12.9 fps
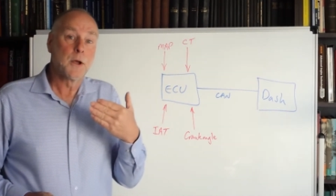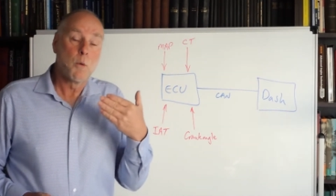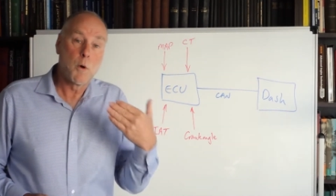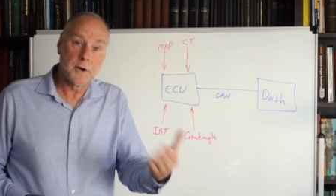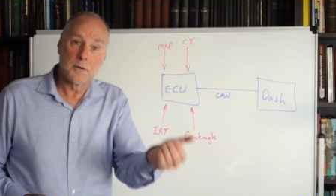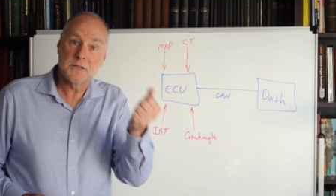
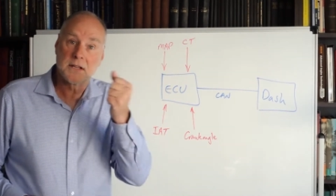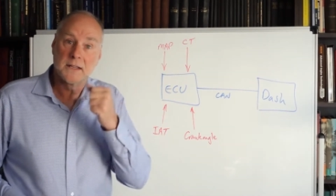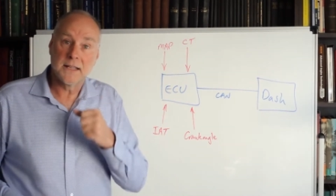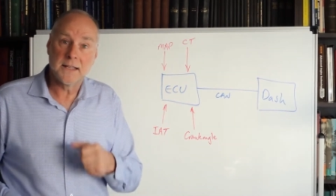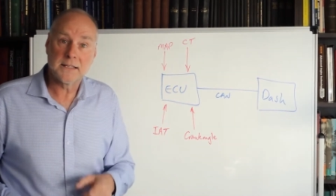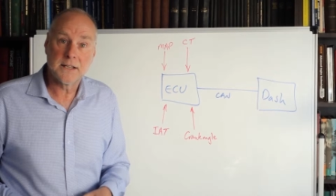What else can
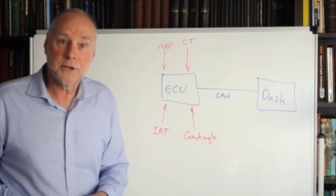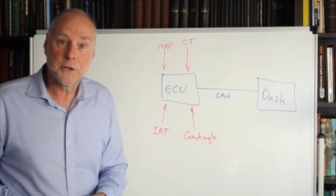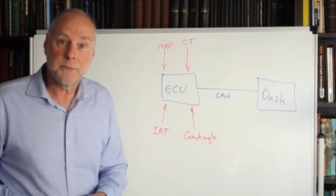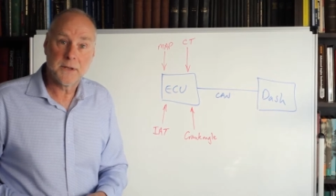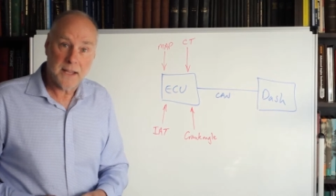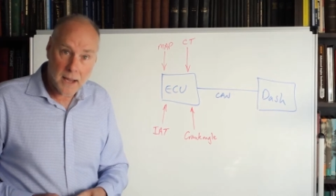the
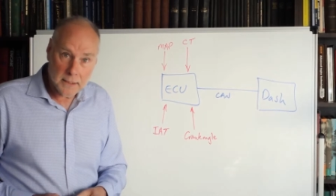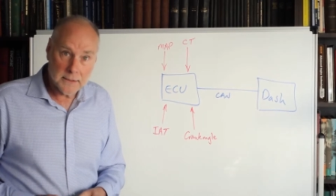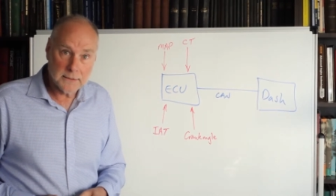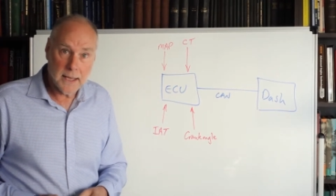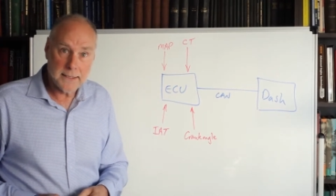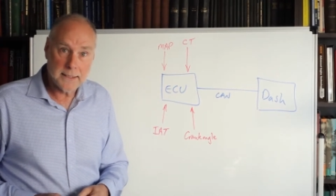ECU be
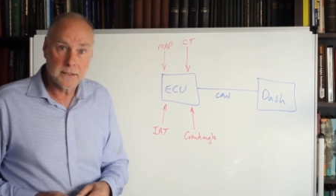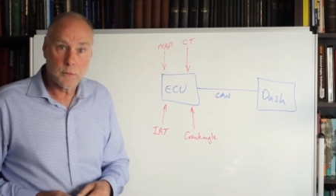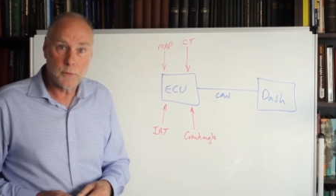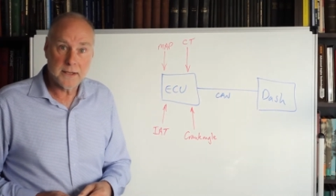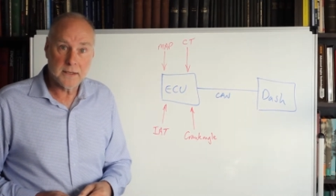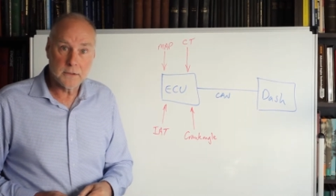calculating that
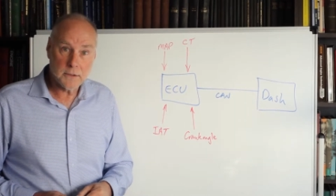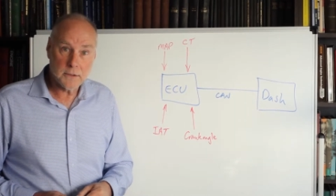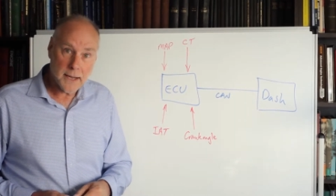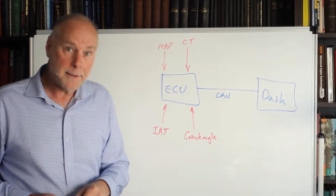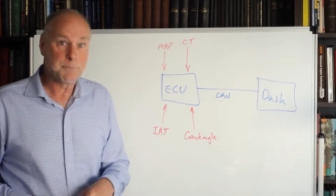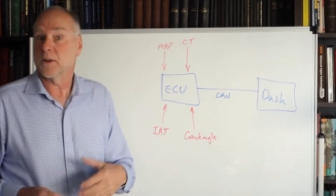we can look
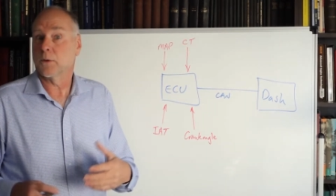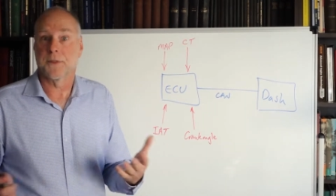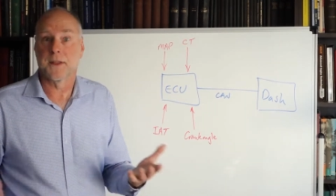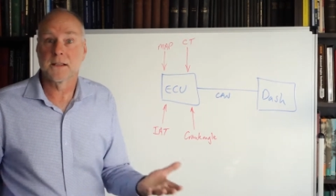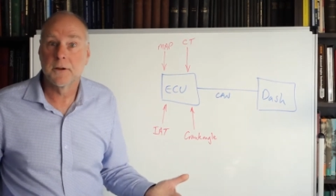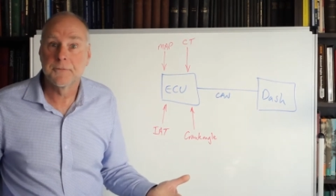at?
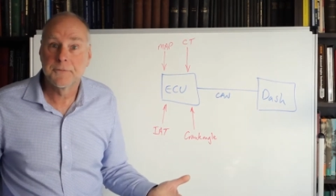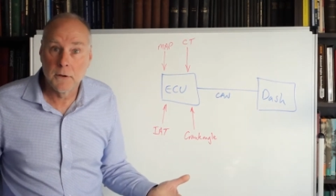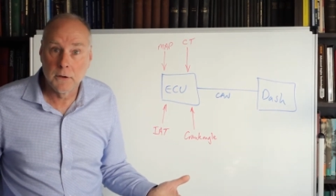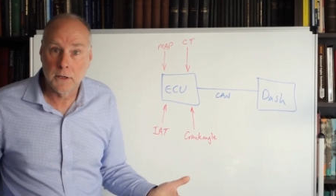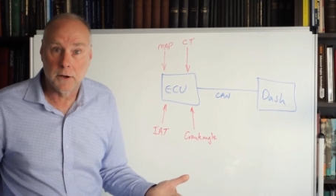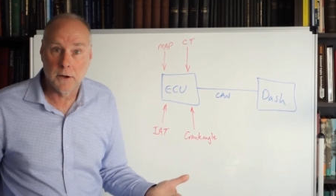Things like
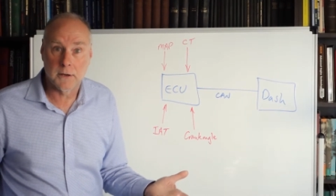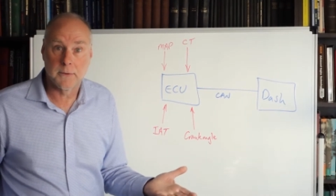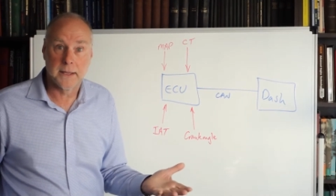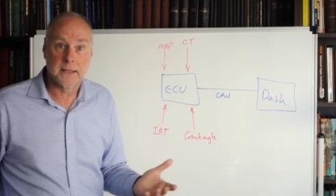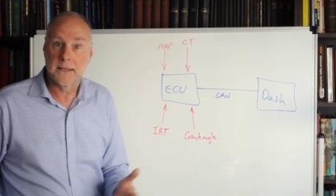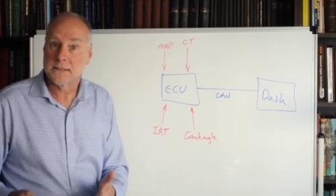fuel
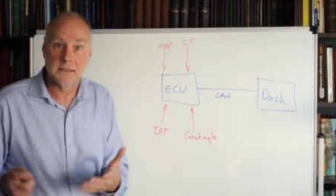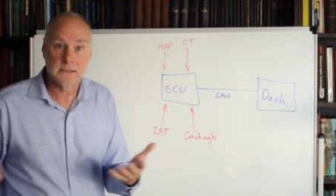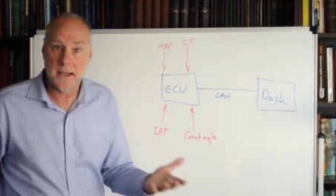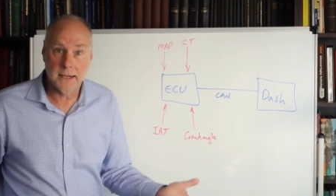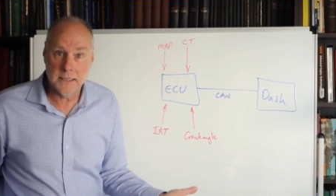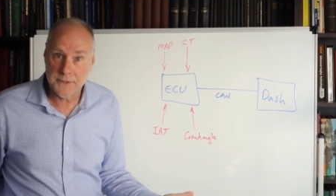economy.
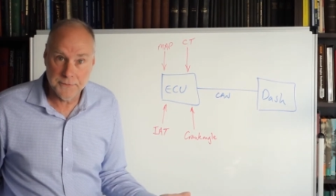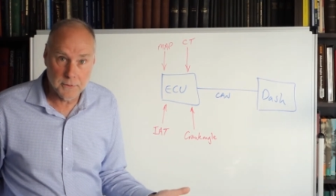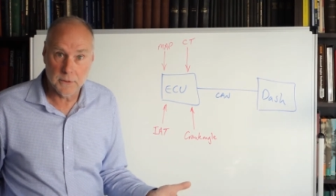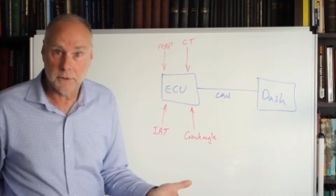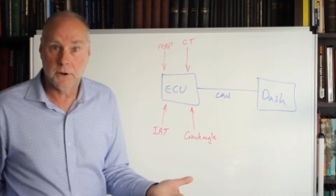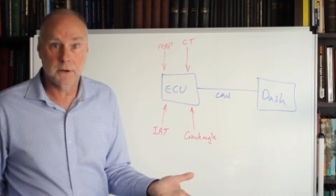Instantaneous
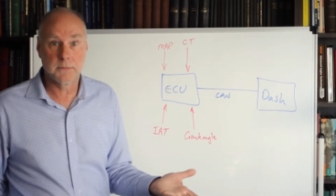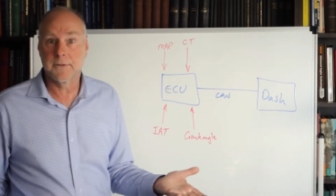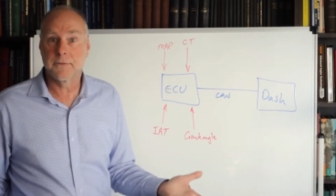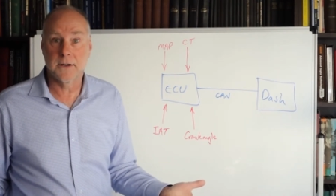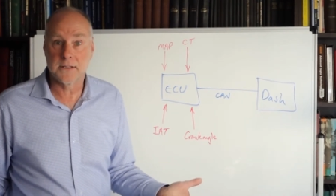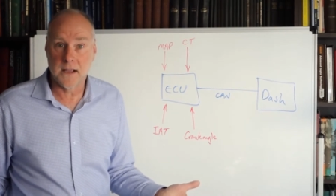fuel economy,
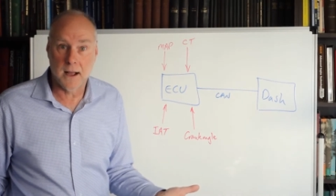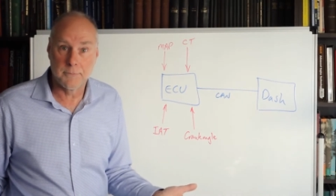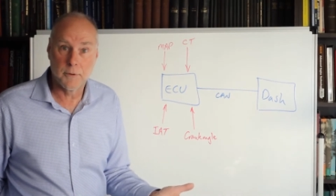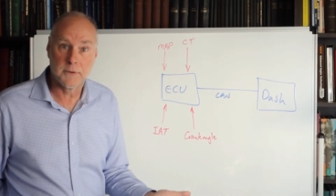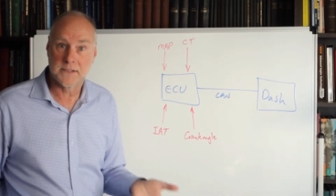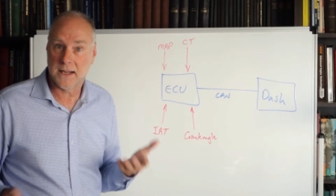for
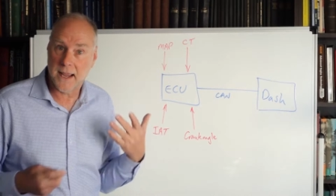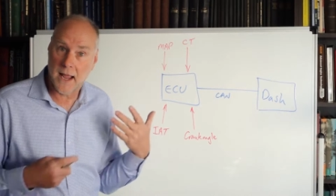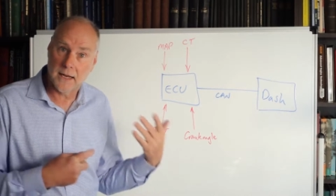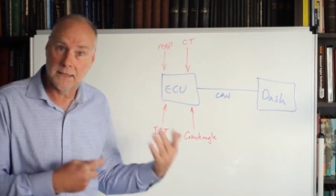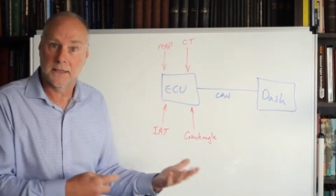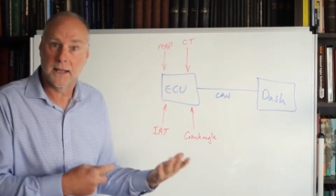example, is a
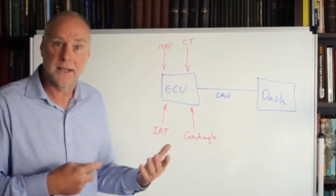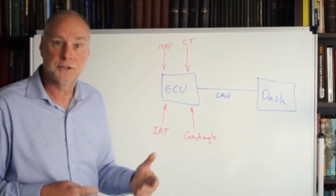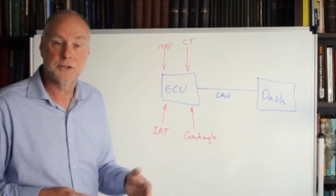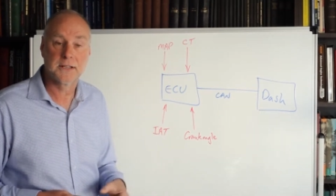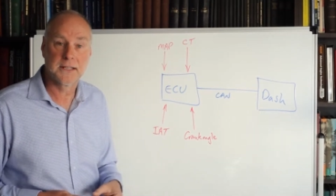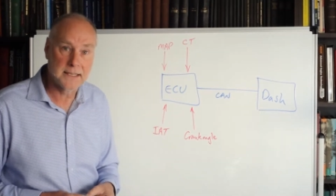
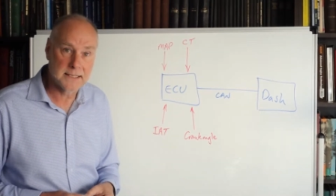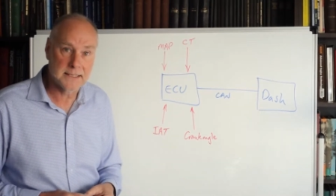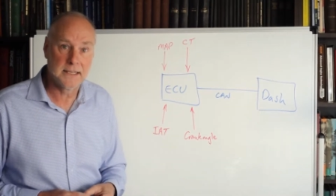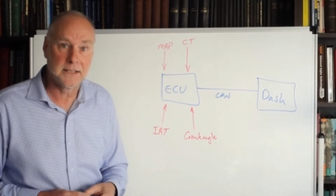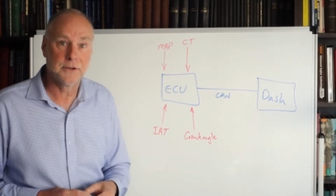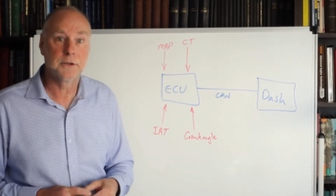calculation the
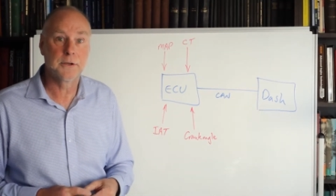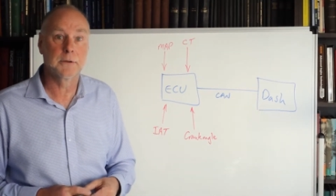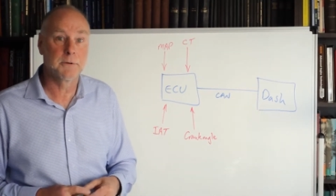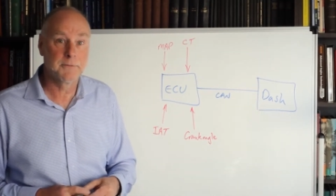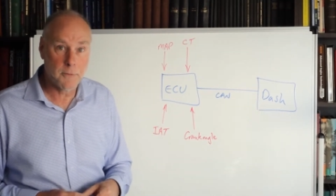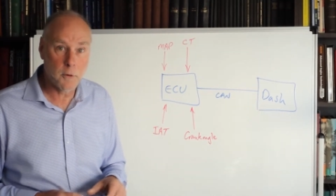ECU can
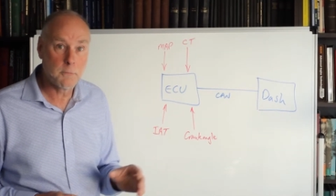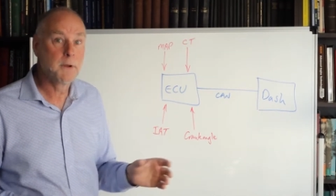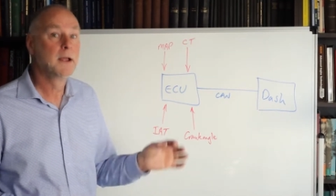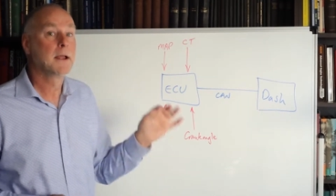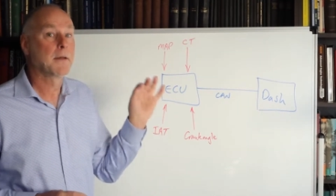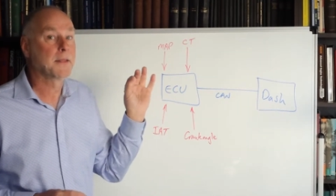perform
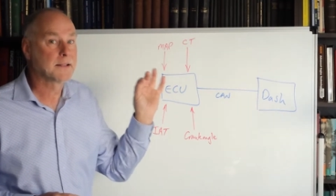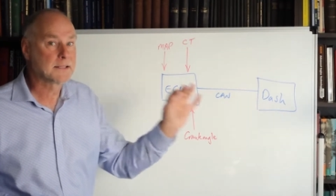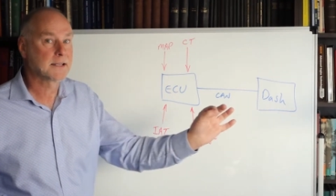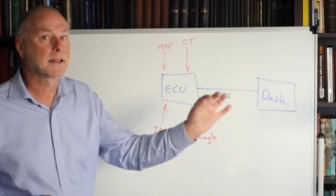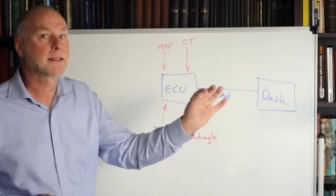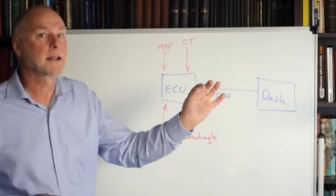and then
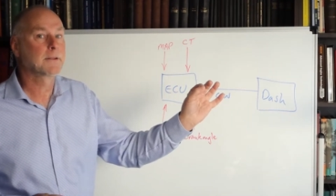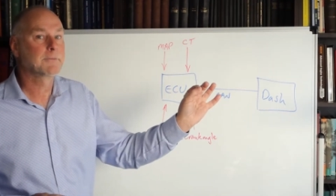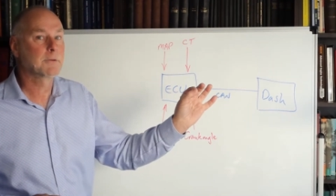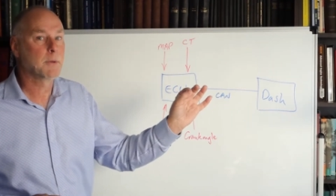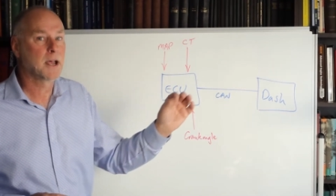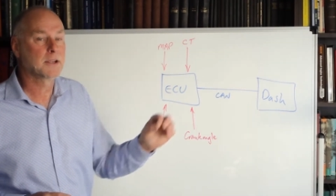send that
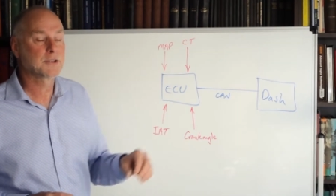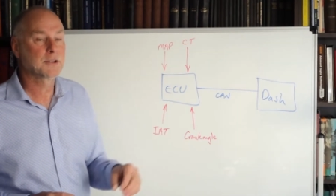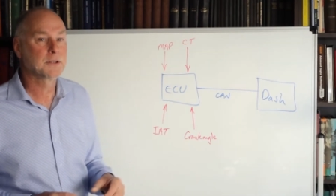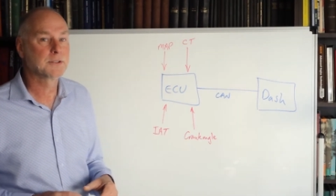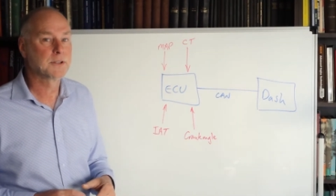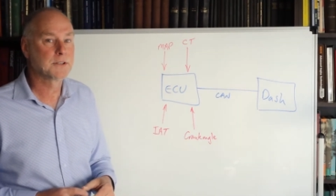
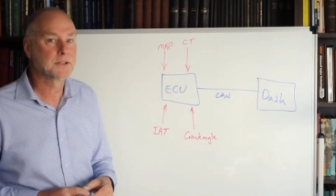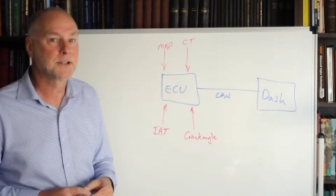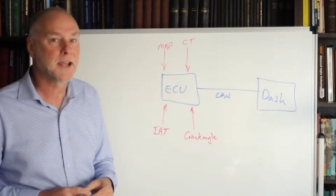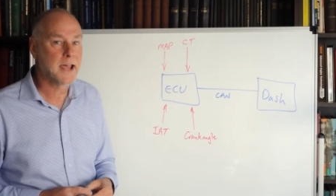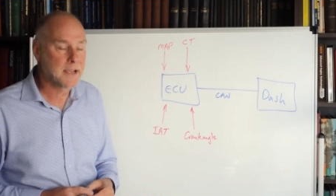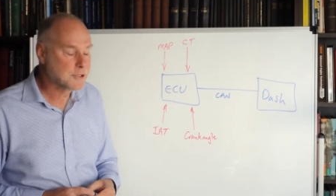information to the
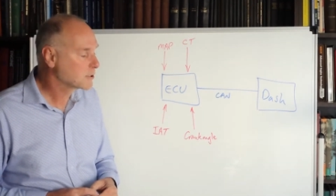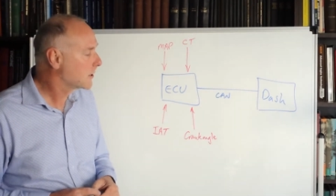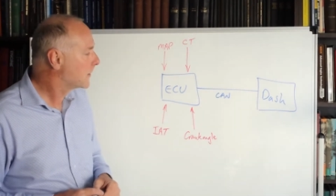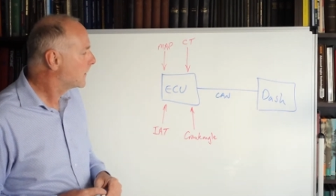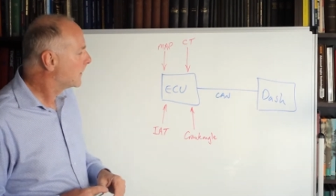dash.